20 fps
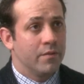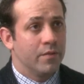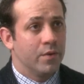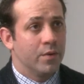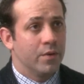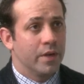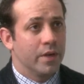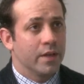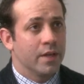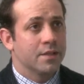
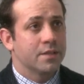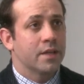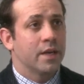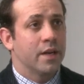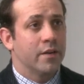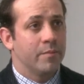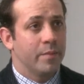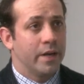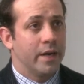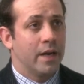voting. That's
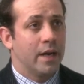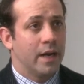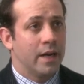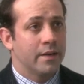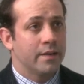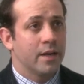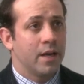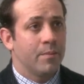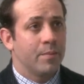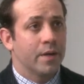kind of been a
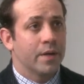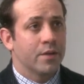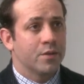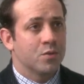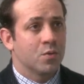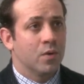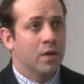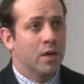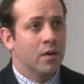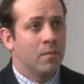hot topic
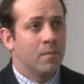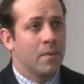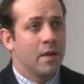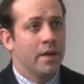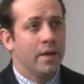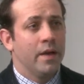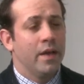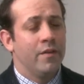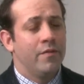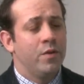as well.
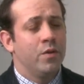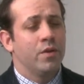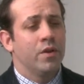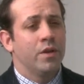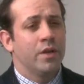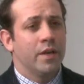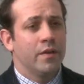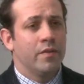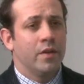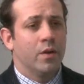If you
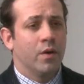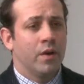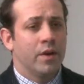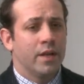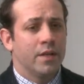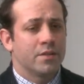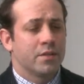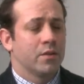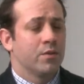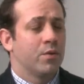could give the
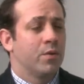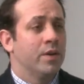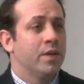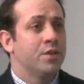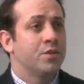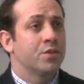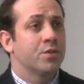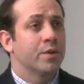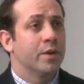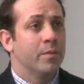audience a little
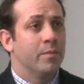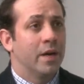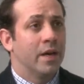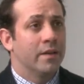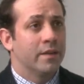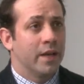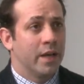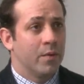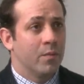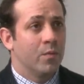history
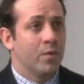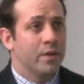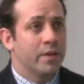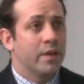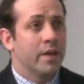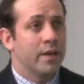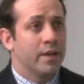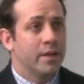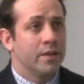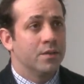about that and what
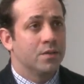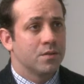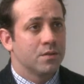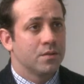that is.